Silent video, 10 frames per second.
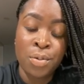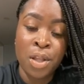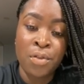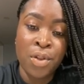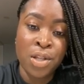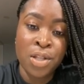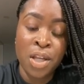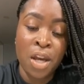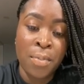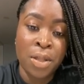and they really just
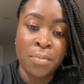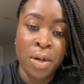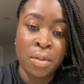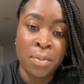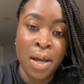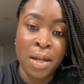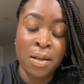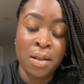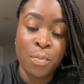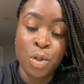care about the bottom line
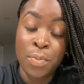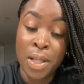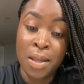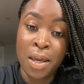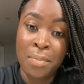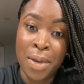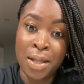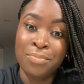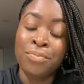and the most money they can make.